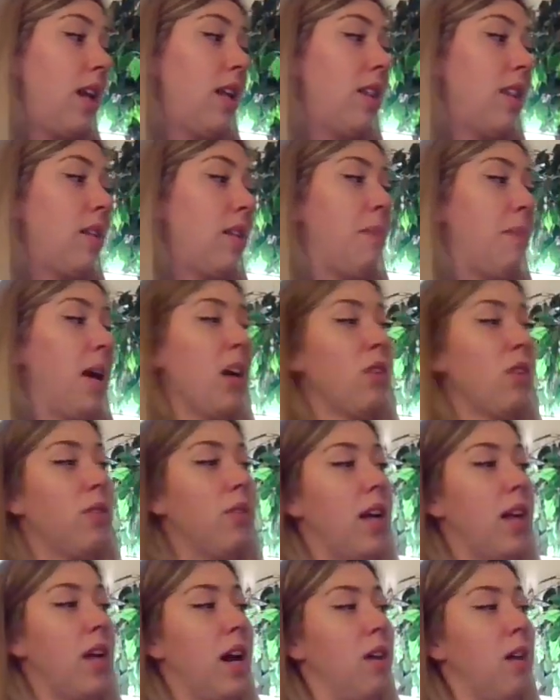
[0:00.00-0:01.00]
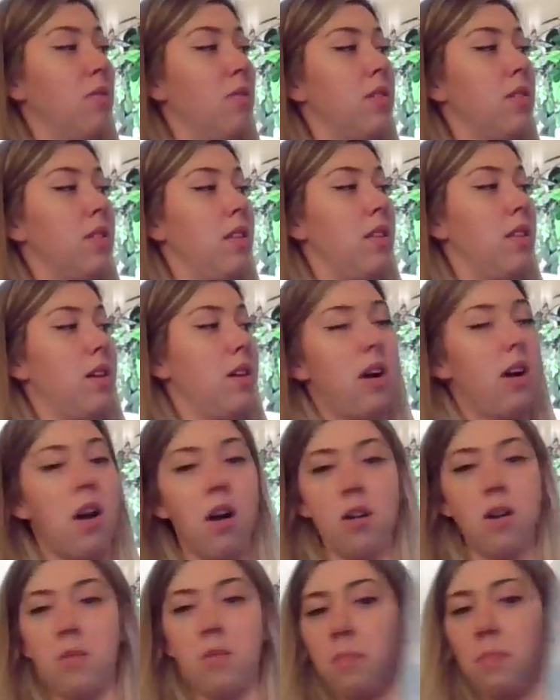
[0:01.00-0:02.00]
And in the penguin house, there
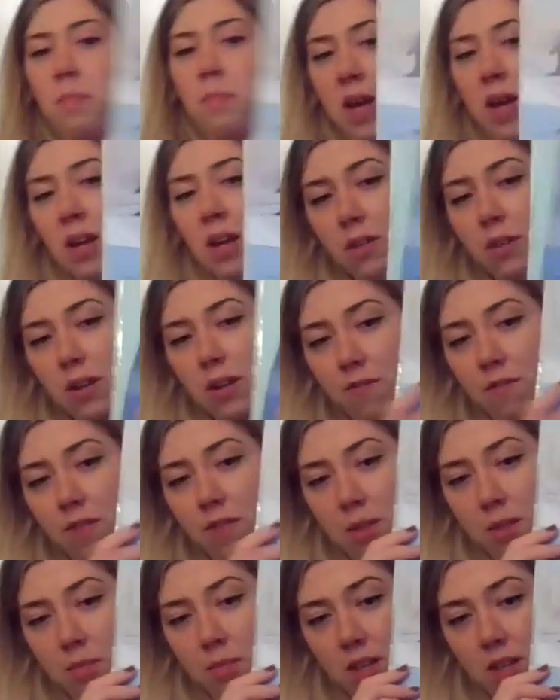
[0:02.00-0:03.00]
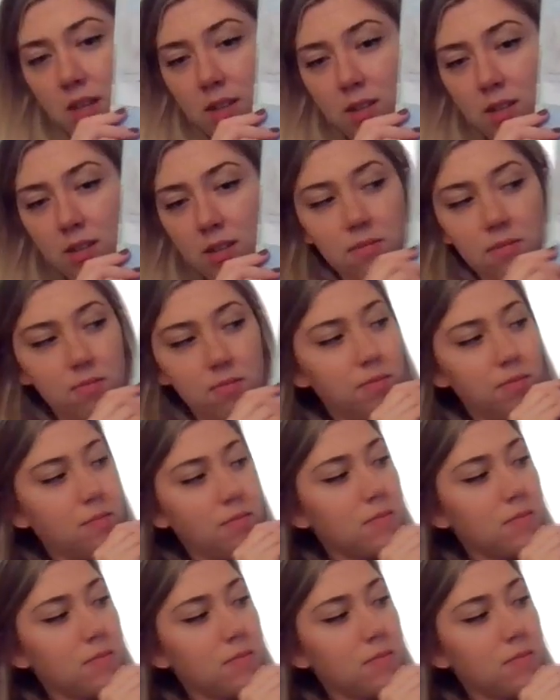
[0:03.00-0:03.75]
are penguin families.